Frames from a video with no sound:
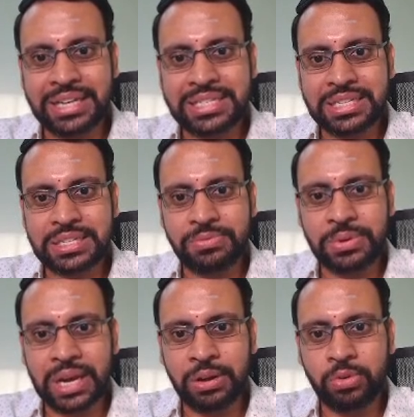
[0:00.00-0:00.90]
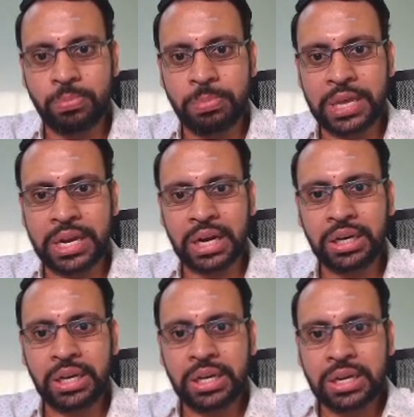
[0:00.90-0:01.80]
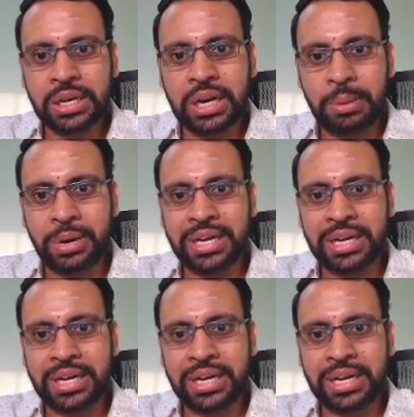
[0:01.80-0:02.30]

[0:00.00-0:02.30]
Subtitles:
Just if you have b naught, gamma